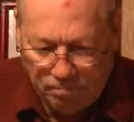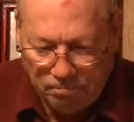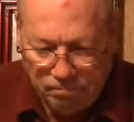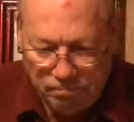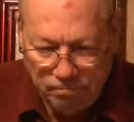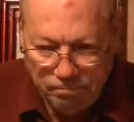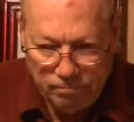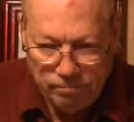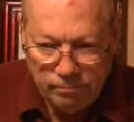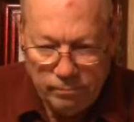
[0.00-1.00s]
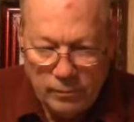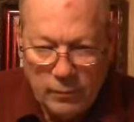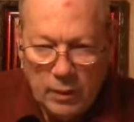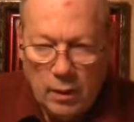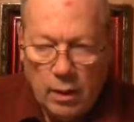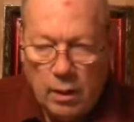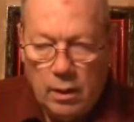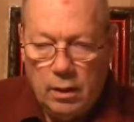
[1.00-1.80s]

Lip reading: Nothing is said.